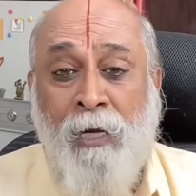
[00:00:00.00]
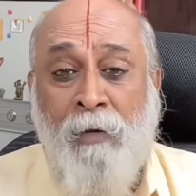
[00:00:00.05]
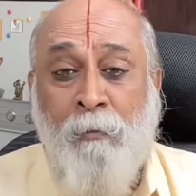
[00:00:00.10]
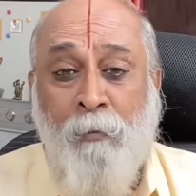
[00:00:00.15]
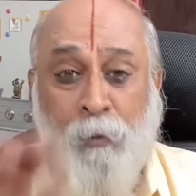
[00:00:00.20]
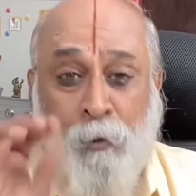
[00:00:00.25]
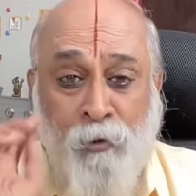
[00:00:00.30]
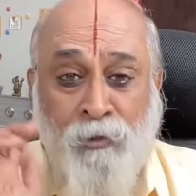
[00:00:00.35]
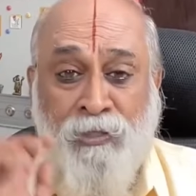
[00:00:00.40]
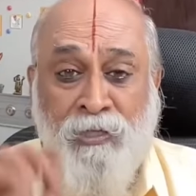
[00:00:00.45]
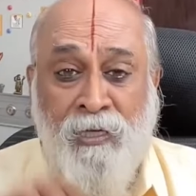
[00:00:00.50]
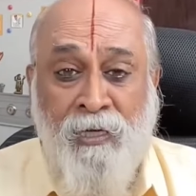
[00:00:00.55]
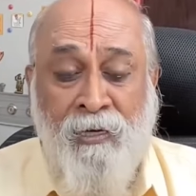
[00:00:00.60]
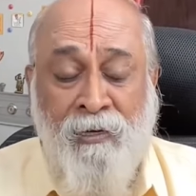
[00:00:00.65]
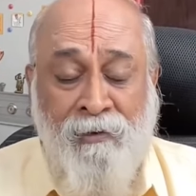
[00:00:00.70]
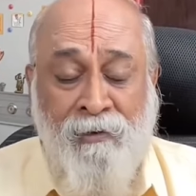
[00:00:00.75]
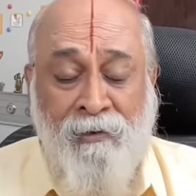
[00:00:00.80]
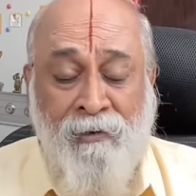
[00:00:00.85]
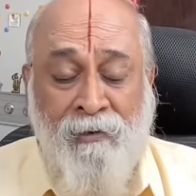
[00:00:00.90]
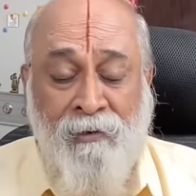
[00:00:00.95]
my
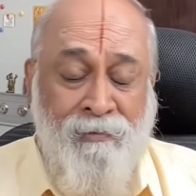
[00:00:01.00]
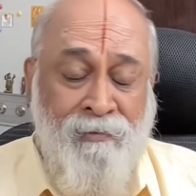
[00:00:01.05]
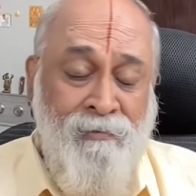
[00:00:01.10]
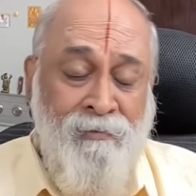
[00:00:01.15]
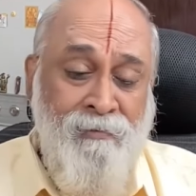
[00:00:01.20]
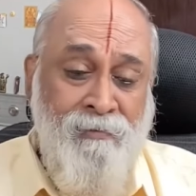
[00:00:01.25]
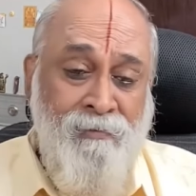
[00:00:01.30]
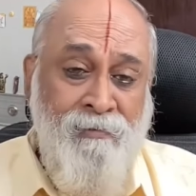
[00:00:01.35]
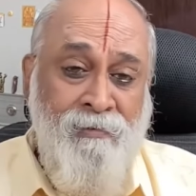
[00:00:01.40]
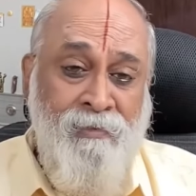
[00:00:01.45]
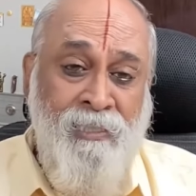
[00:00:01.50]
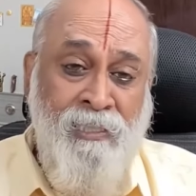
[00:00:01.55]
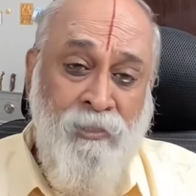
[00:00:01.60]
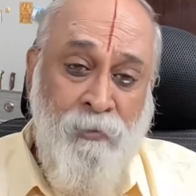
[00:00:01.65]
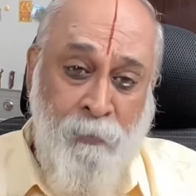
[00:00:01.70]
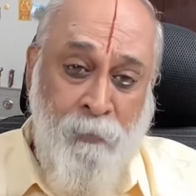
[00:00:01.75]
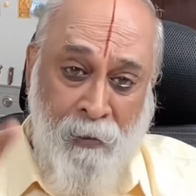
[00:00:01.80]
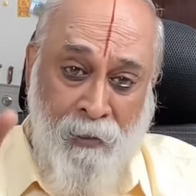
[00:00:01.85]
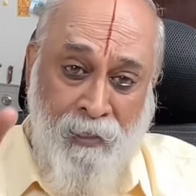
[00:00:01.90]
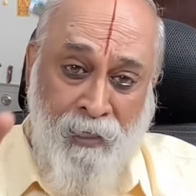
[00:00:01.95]
posting,
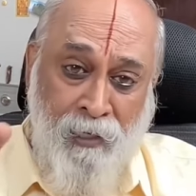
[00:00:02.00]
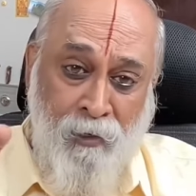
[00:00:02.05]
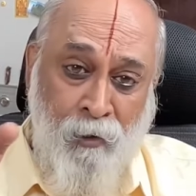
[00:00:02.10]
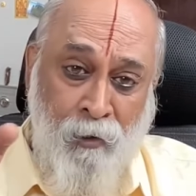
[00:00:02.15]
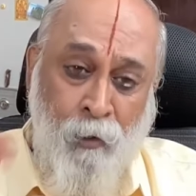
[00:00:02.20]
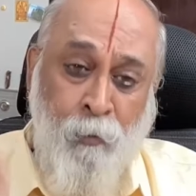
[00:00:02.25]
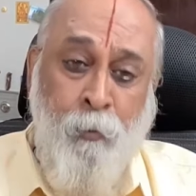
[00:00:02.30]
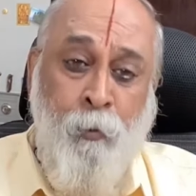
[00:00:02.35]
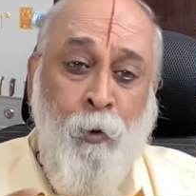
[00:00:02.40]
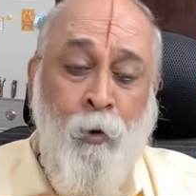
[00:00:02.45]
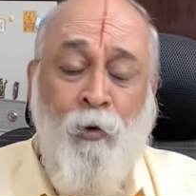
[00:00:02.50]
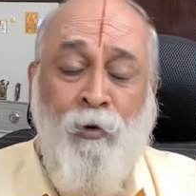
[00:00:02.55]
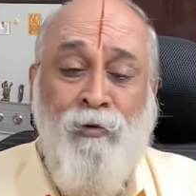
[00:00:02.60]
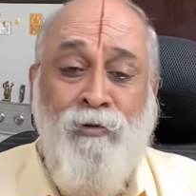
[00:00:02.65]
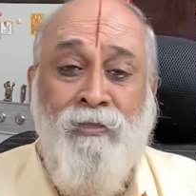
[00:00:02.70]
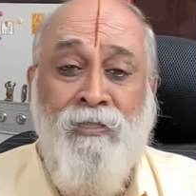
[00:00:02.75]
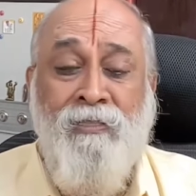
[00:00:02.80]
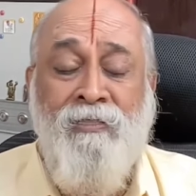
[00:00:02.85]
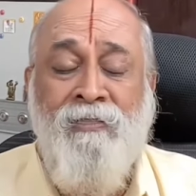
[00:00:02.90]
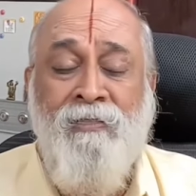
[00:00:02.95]
this particular
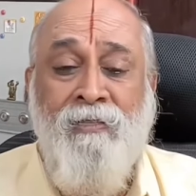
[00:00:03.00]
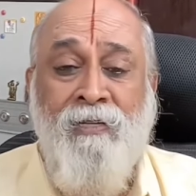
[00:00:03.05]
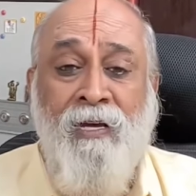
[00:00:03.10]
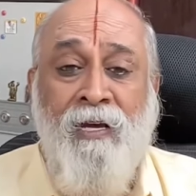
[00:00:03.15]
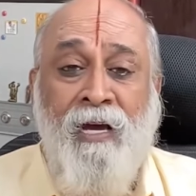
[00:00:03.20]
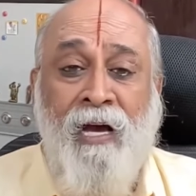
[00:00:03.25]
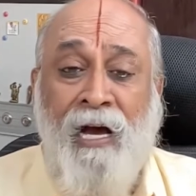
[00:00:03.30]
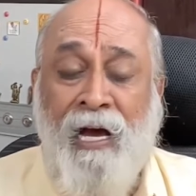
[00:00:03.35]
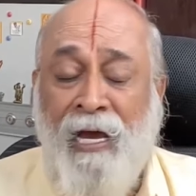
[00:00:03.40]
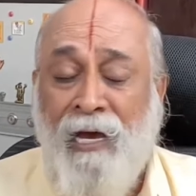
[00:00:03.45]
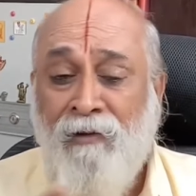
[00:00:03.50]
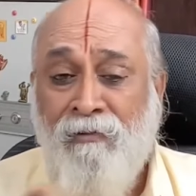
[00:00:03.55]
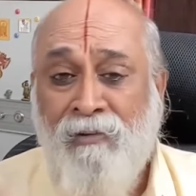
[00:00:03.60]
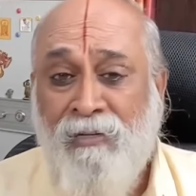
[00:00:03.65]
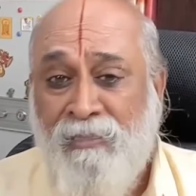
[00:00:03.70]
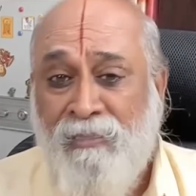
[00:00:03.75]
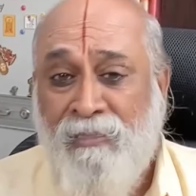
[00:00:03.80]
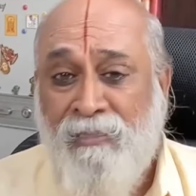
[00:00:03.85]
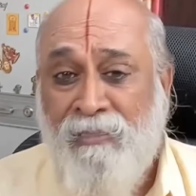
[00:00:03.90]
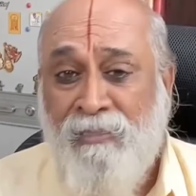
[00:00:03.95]
post, I
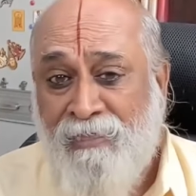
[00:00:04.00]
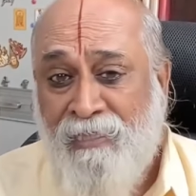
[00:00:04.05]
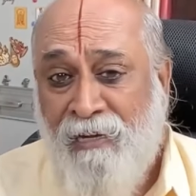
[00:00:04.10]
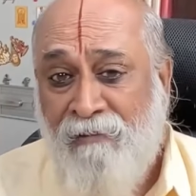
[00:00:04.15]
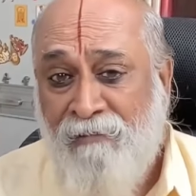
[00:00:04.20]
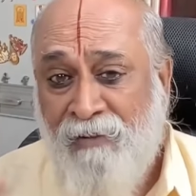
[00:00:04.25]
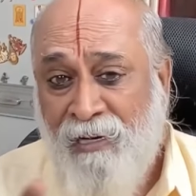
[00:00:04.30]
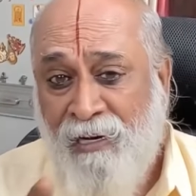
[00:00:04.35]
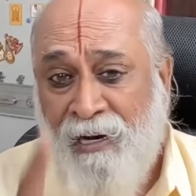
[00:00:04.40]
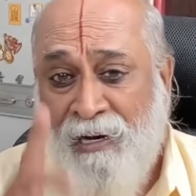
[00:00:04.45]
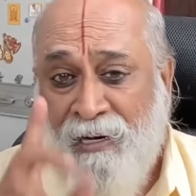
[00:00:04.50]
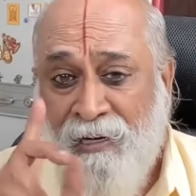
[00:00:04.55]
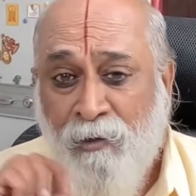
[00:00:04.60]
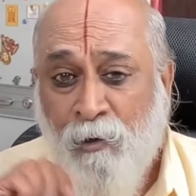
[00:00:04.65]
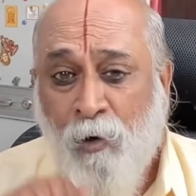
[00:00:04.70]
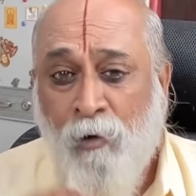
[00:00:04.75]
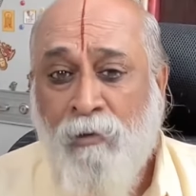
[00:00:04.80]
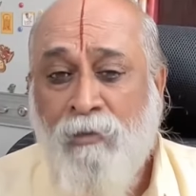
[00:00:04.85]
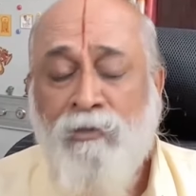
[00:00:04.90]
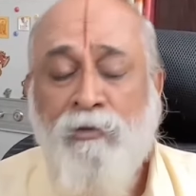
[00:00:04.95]
have received
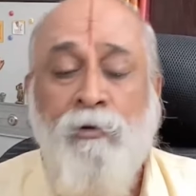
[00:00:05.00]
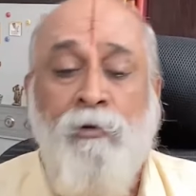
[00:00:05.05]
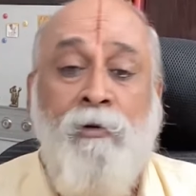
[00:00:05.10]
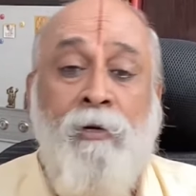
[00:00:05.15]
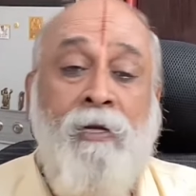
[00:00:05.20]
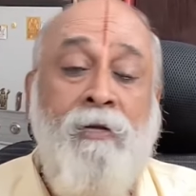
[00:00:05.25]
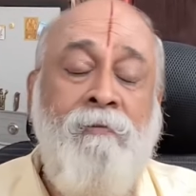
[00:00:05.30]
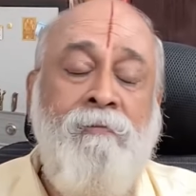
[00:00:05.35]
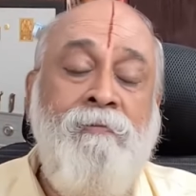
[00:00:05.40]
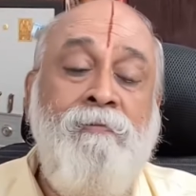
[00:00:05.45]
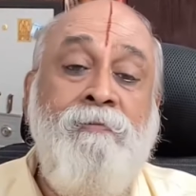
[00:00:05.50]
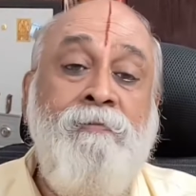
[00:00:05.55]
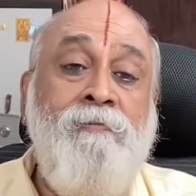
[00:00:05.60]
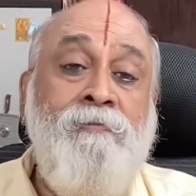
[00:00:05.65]
7-8 calls today.